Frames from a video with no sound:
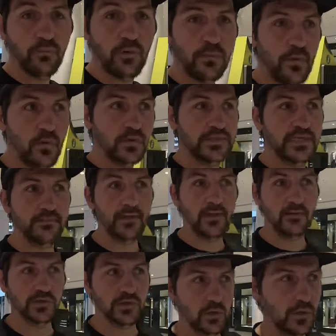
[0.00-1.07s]
when we walked in,
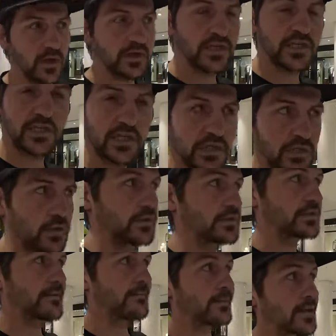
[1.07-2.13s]
but it was all like just the
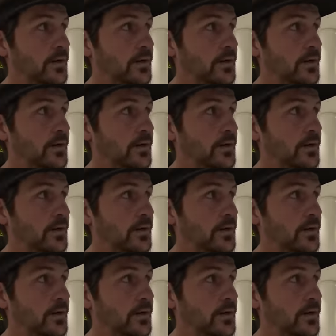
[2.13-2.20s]
stores.